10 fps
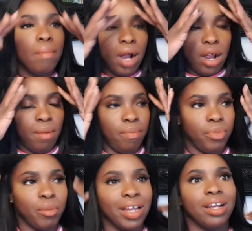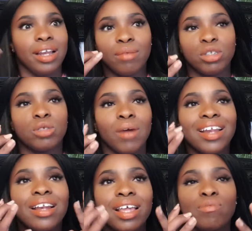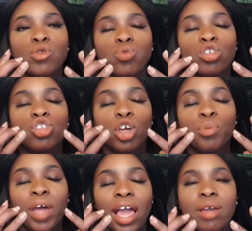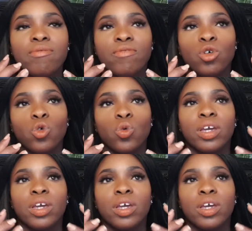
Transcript: Um, my lips, my lips were so painful.